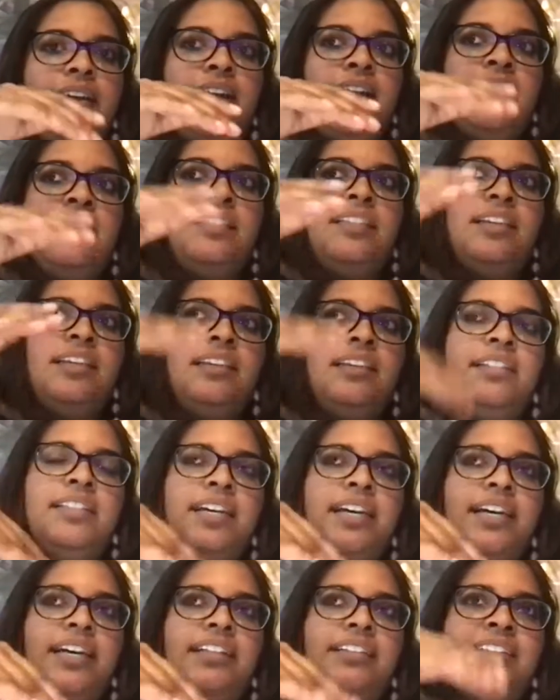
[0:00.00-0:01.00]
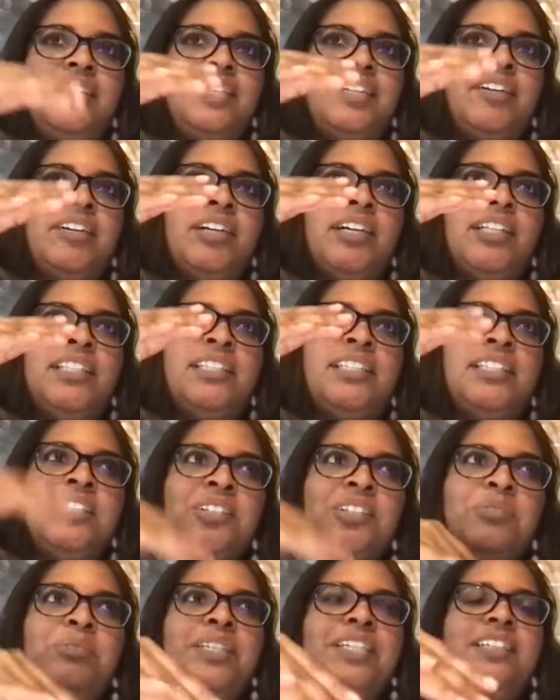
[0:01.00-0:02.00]
I think that they're a
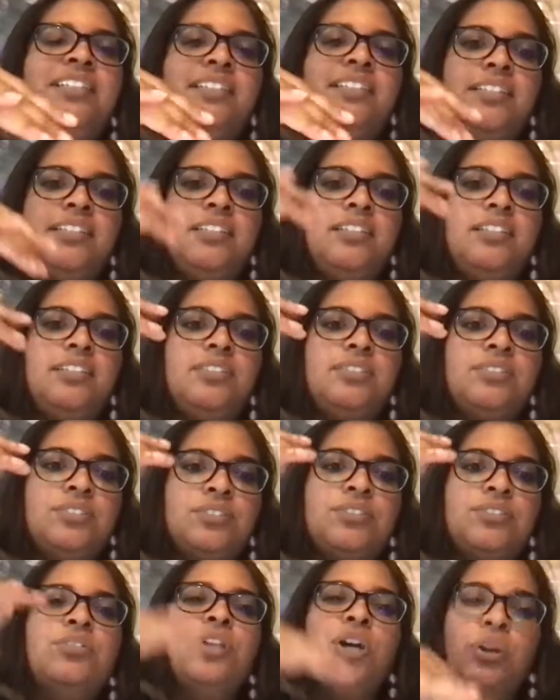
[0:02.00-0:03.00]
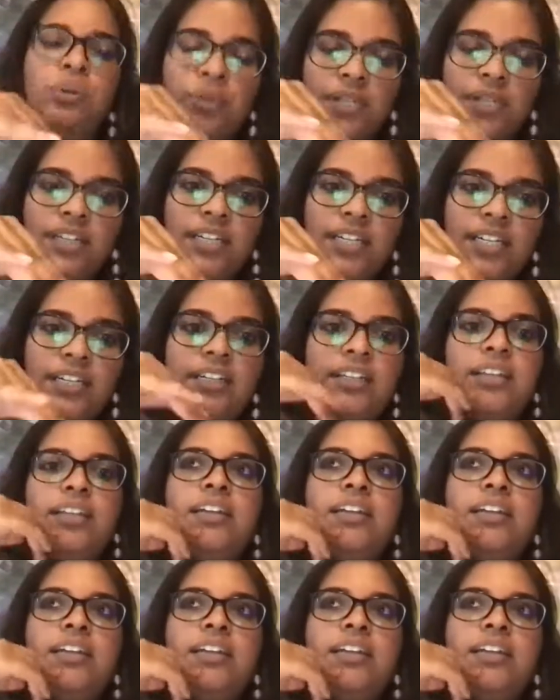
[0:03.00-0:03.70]
little bit slower.